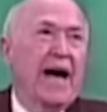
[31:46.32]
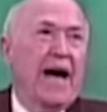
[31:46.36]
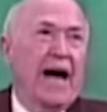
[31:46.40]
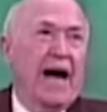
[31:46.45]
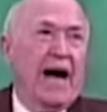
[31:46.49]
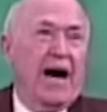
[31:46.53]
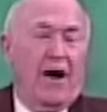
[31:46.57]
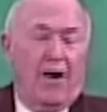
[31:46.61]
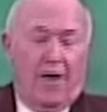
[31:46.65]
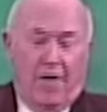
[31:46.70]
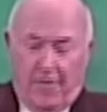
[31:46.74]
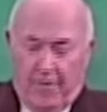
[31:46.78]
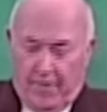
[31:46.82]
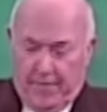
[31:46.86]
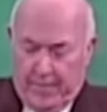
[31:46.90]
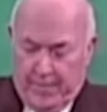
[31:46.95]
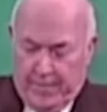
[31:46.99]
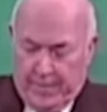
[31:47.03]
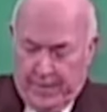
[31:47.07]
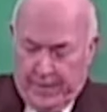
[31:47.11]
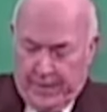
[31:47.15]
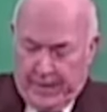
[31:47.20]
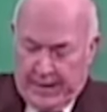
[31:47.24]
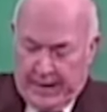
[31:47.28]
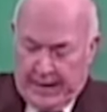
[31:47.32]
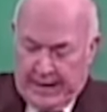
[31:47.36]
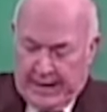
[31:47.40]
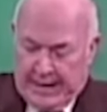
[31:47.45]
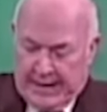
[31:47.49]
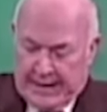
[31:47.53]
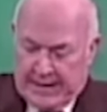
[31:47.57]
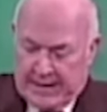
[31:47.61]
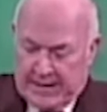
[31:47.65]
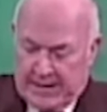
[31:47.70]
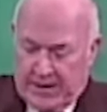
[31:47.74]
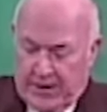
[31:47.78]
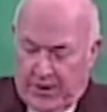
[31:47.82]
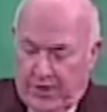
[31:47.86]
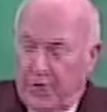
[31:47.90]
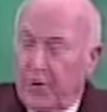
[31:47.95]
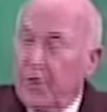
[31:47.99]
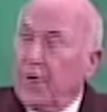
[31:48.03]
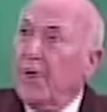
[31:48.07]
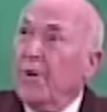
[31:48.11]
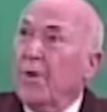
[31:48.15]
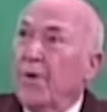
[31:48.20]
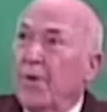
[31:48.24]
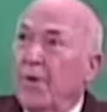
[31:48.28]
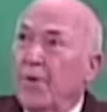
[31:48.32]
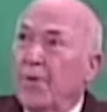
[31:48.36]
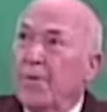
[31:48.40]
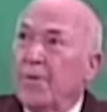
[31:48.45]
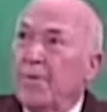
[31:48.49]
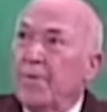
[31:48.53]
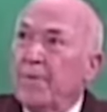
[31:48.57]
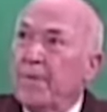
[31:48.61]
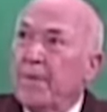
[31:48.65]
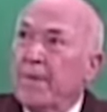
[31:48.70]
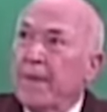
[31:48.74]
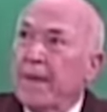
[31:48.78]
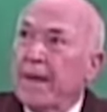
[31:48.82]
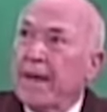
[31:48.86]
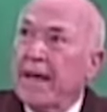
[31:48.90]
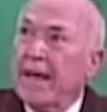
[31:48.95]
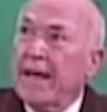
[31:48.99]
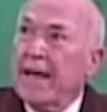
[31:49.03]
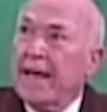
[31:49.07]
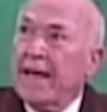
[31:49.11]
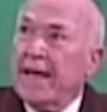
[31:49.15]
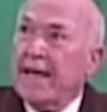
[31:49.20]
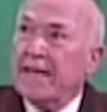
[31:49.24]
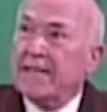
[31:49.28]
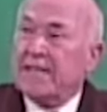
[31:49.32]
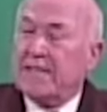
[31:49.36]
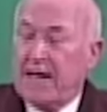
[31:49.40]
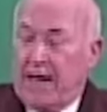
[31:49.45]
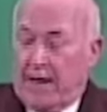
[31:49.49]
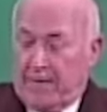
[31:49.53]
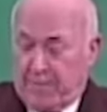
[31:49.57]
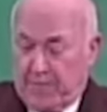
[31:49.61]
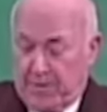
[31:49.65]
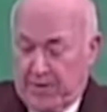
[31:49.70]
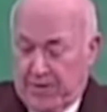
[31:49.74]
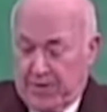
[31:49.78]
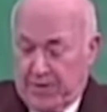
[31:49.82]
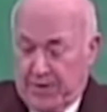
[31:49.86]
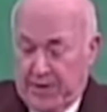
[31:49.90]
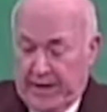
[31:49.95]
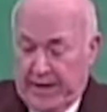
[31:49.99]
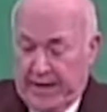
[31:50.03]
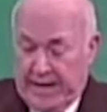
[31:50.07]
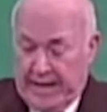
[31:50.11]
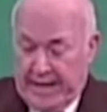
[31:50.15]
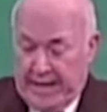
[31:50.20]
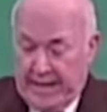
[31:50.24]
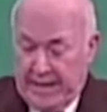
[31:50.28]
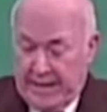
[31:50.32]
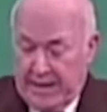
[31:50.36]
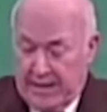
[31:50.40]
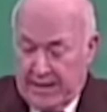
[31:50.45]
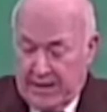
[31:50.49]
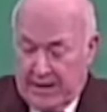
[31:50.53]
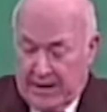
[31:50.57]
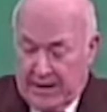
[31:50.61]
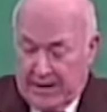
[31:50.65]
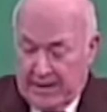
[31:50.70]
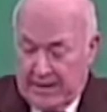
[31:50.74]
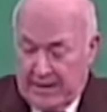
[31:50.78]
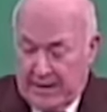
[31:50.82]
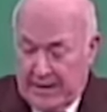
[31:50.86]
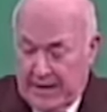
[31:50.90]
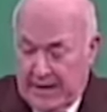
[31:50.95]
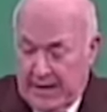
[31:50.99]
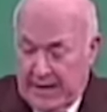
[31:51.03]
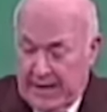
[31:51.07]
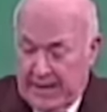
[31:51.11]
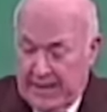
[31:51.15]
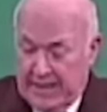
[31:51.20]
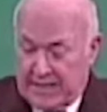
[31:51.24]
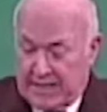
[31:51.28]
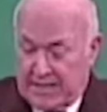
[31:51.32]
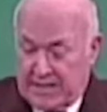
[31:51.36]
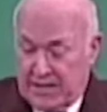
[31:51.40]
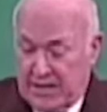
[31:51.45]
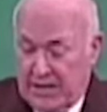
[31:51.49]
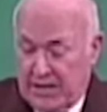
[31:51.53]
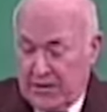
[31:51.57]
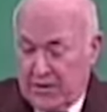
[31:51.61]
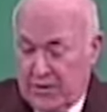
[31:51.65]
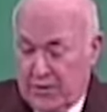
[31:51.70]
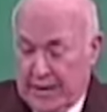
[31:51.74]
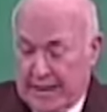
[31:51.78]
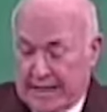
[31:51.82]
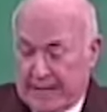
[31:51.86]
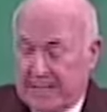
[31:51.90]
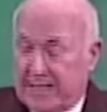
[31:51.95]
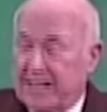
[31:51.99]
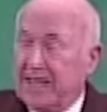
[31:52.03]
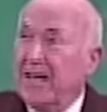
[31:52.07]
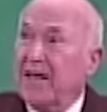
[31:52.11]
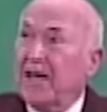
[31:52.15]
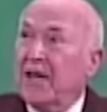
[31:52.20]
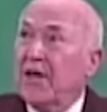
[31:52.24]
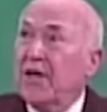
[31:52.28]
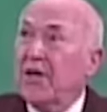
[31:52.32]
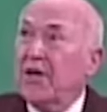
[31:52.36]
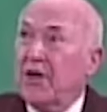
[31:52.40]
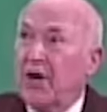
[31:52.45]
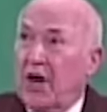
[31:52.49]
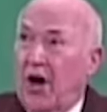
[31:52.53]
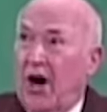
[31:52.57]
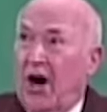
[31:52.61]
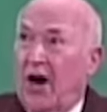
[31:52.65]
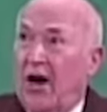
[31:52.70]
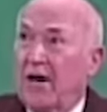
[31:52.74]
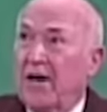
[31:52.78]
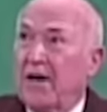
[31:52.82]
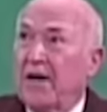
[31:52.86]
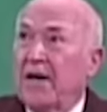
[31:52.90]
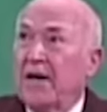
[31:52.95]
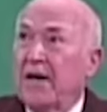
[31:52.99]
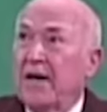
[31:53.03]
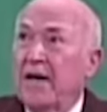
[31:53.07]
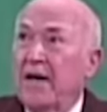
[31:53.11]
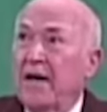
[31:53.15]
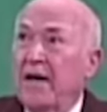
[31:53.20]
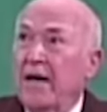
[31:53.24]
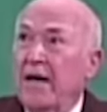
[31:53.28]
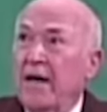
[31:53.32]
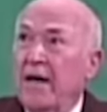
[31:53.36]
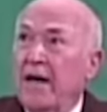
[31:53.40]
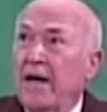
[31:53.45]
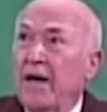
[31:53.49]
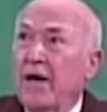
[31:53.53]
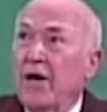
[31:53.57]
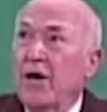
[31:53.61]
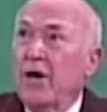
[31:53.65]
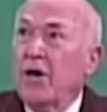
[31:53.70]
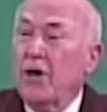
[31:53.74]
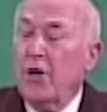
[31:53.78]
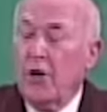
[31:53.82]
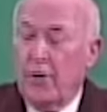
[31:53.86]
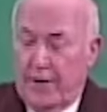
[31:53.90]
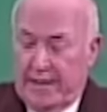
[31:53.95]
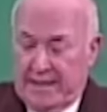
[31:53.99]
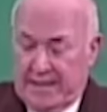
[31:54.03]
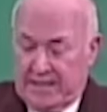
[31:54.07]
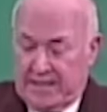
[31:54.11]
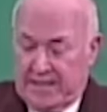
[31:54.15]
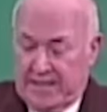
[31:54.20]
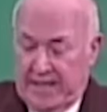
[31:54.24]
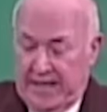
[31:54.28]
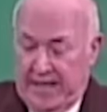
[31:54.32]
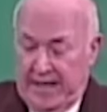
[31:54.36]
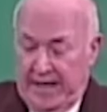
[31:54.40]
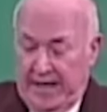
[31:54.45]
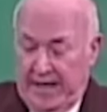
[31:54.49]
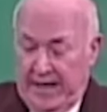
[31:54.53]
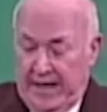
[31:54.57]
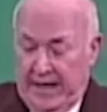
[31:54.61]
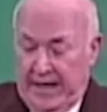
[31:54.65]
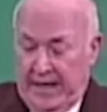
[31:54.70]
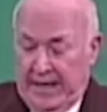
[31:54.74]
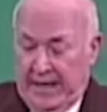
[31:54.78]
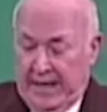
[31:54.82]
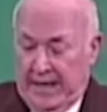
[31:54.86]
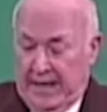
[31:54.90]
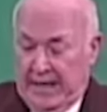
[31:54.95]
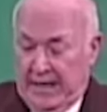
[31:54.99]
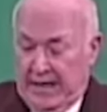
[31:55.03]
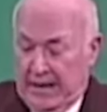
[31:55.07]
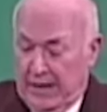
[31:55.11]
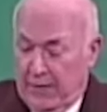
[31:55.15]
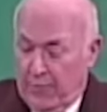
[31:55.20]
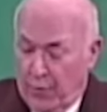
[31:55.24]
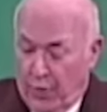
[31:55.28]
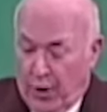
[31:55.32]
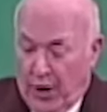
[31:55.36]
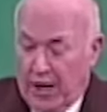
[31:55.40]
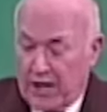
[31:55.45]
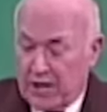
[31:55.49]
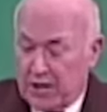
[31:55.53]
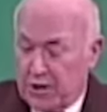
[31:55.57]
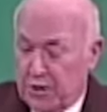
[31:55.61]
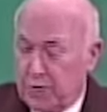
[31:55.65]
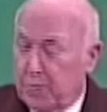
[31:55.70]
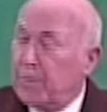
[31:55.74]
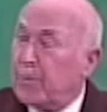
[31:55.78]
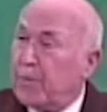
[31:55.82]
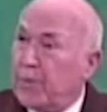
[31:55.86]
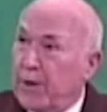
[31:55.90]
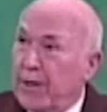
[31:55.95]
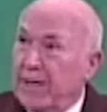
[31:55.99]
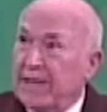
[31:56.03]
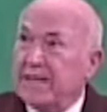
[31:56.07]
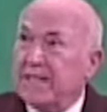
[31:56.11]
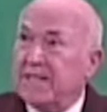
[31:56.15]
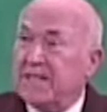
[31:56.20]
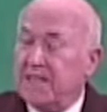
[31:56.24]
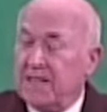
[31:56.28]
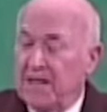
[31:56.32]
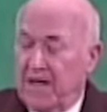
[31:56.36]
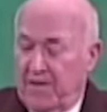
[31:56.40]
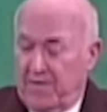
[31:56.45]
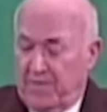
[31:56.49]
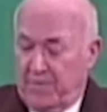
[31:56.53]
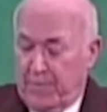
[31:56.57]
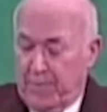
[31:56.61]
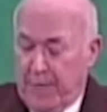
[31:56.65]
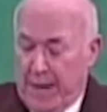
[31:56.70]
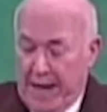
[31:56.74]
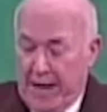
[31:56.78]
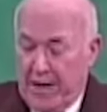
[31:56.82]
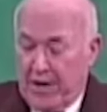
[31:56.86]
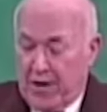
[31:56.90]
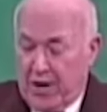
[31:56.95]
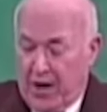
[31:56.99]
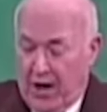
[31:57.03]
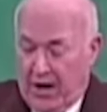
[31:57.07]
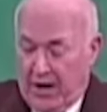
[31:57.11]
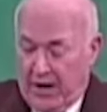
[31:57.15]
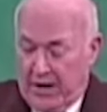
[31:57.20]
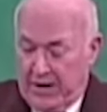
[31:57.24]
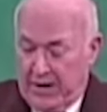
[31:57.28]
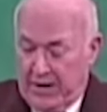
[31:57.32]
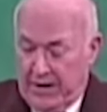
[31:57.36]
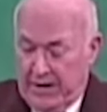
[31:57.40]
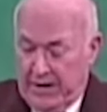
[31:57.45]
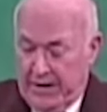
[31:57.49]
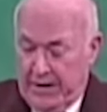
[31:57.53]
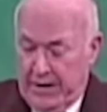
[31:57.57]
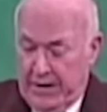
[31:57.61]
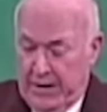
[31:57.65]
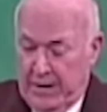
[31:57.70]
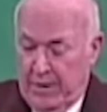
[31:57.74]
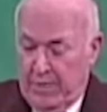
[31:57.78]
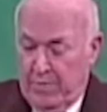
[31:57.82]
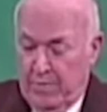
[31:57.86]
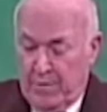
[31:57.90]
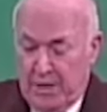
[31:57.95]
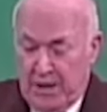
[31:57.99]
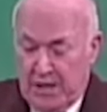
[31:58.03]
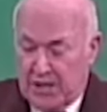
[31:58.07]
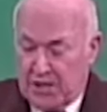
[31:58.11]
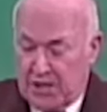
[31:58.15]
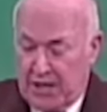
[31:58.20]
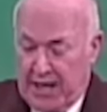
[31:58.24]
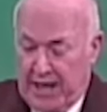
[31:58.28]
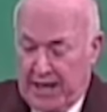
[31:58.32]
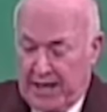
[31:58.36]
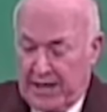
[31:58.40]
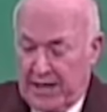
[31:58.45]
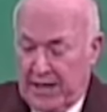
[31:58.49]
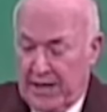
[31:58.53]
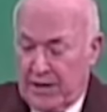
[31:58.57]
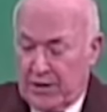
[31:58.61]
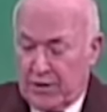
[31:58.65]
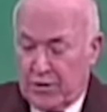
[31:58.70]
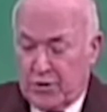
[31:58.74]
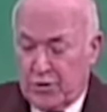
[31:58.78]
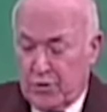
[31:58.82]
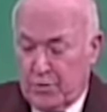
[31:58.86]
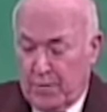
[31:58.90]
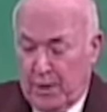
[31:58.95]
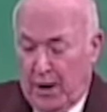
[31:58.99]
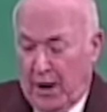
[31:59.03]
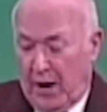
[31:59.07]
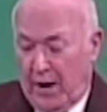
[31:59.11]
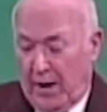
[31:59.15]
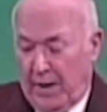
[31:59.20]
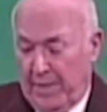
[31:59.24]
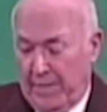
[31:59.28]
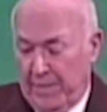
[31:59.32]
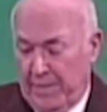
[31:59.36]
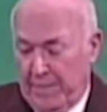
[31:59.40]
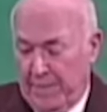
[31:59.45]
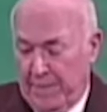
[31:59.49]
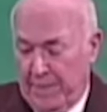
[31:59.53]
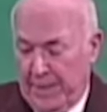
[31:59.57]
how? So who? In chapter 38, God is addressing Gog, who is the Rosh prince of Magog, Meshech, and Tubal.